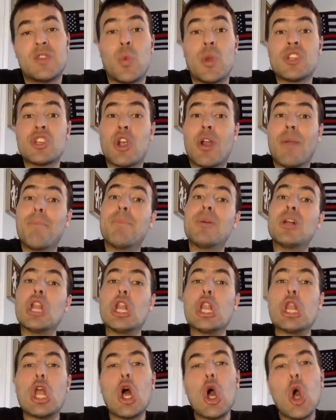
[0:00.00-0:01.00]
which are
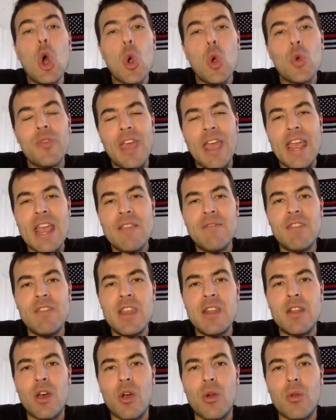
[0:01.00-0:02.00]
below the AV
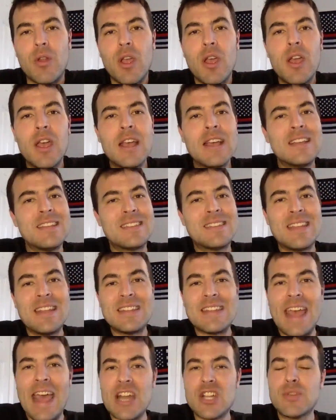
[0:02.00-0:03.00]
node.
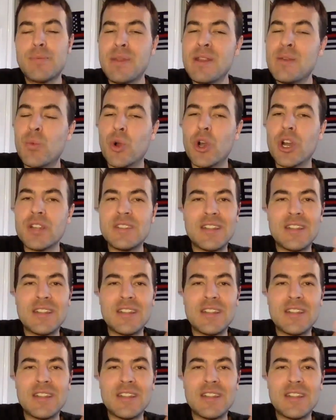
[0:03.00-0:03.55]
Since atropine works